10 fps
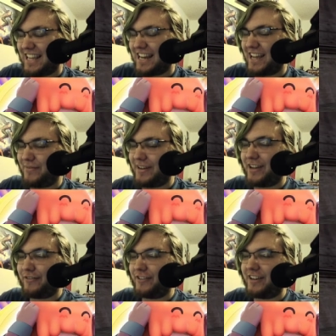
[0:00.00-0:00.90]
And I've been
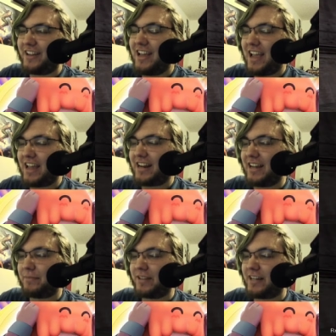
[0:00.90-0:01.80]
Alfred, and
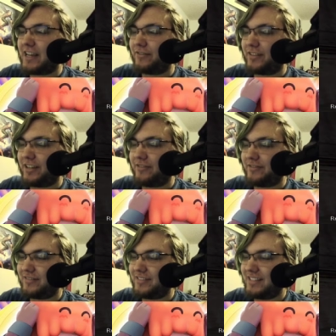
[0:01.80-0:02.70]
I played Half Life.